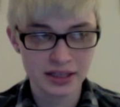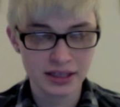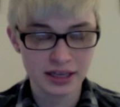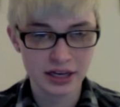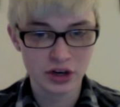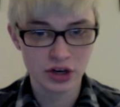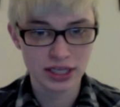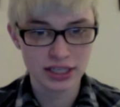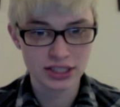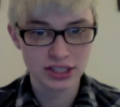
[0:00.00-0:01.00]

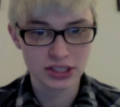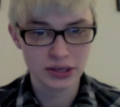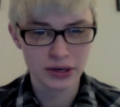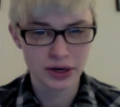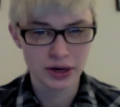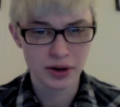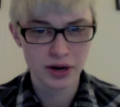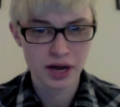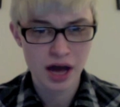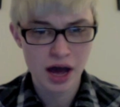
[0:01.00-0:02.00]
increase your
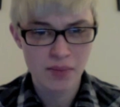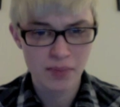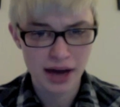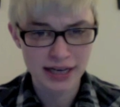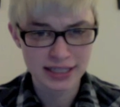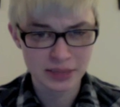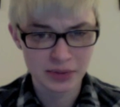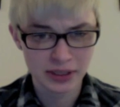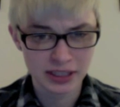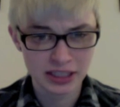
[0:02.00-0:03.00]
body's
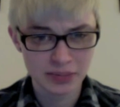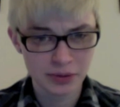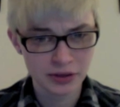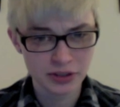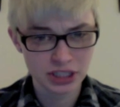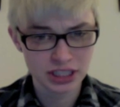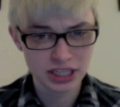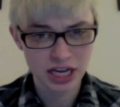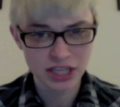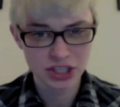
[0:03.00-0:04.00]
ability to produce
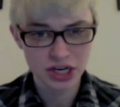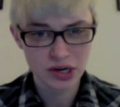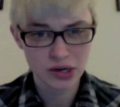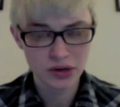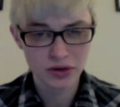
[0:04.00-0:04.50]
testosterone